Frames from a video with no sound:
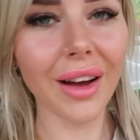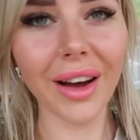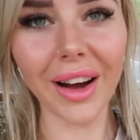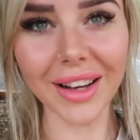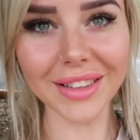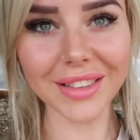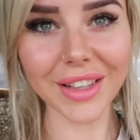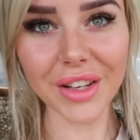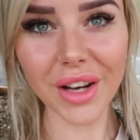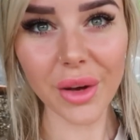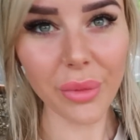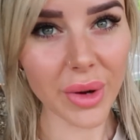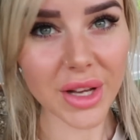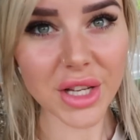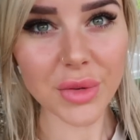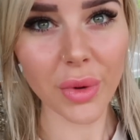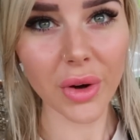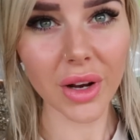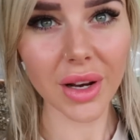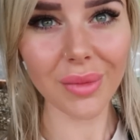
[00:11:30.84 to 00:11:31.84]
I don't know
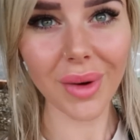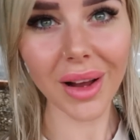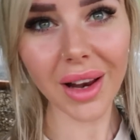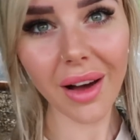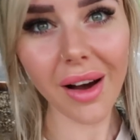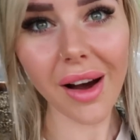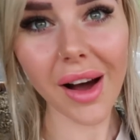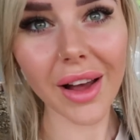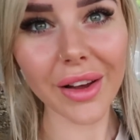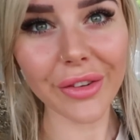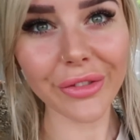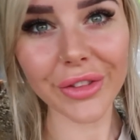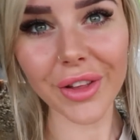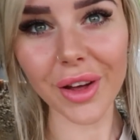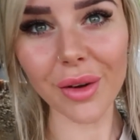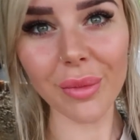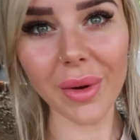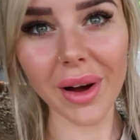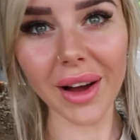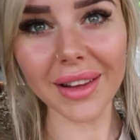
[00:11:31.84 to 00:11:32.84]
which point in my life
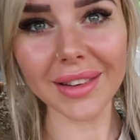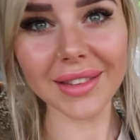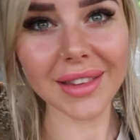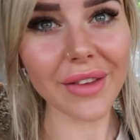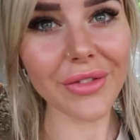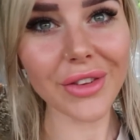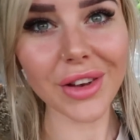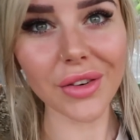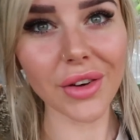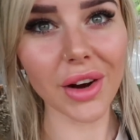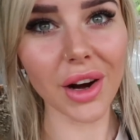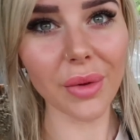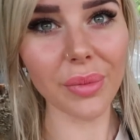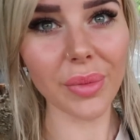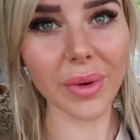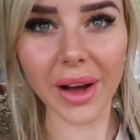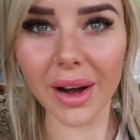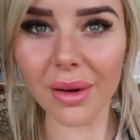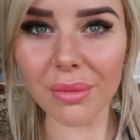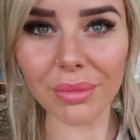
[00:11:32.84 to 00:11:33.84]
that my
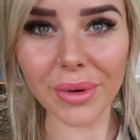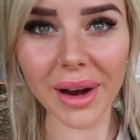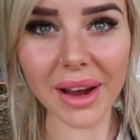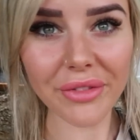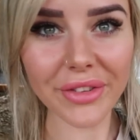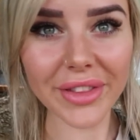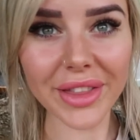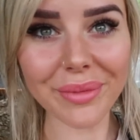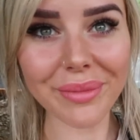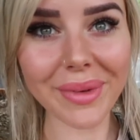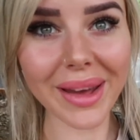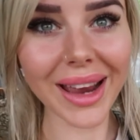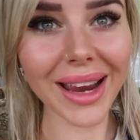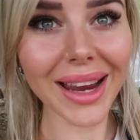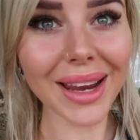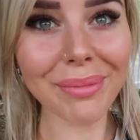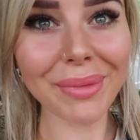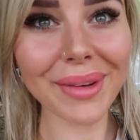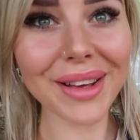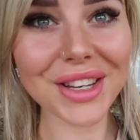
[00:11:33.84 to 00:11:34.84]
seven-year-old become braver than
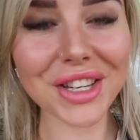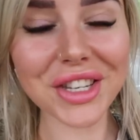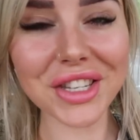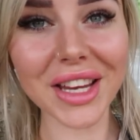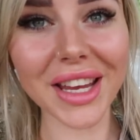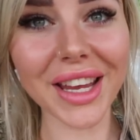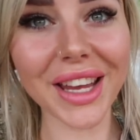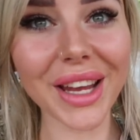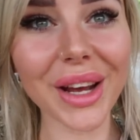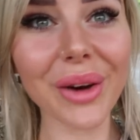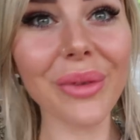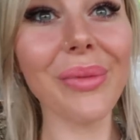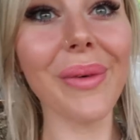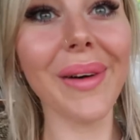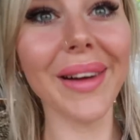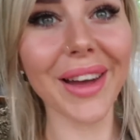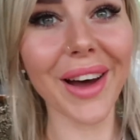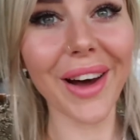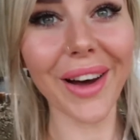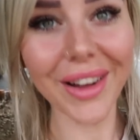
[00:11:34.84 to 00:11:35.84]
me, but she
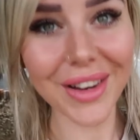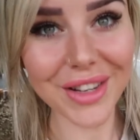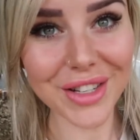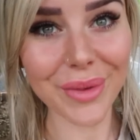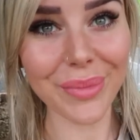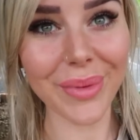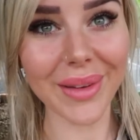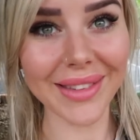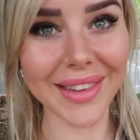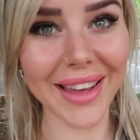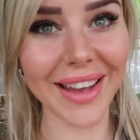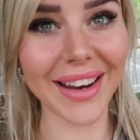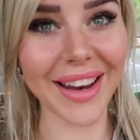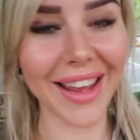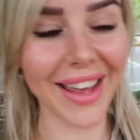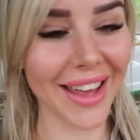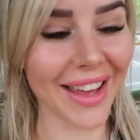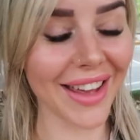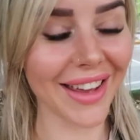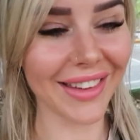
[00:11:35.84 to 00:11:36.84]
one hundred percent
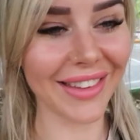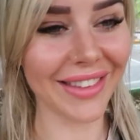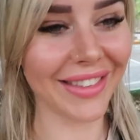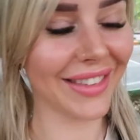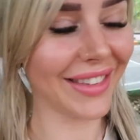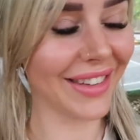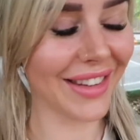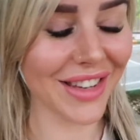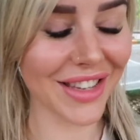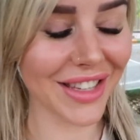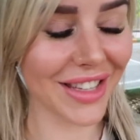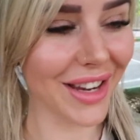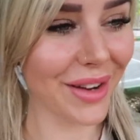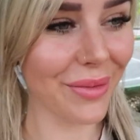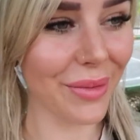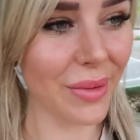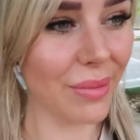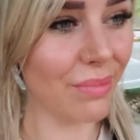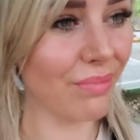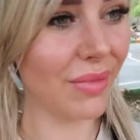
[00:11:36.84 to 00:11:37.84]
is.
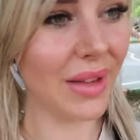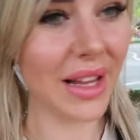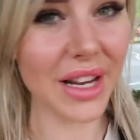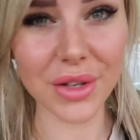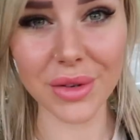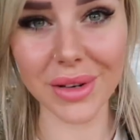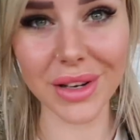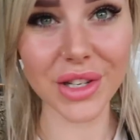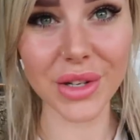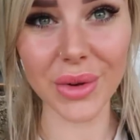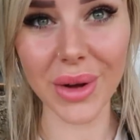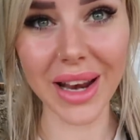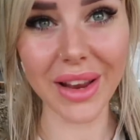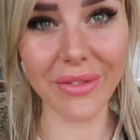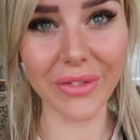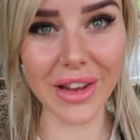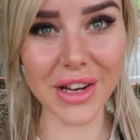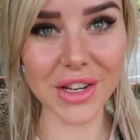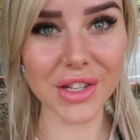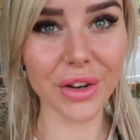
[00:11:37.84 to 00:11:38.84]
She will literally do
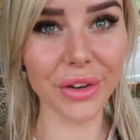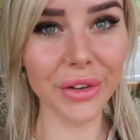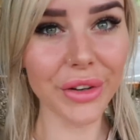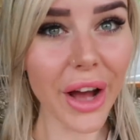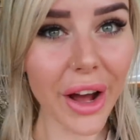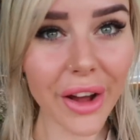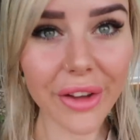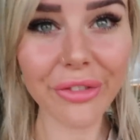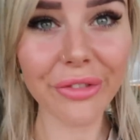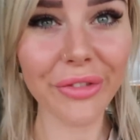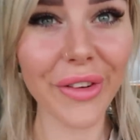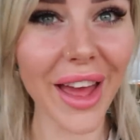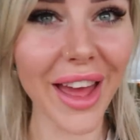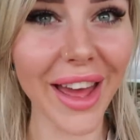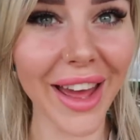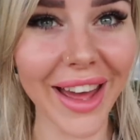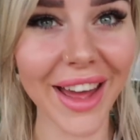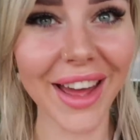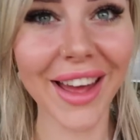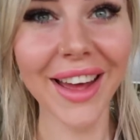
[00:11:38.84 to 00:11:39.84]
anything. She's got no
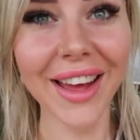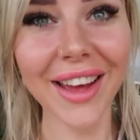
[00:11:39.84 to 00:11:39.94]
fear.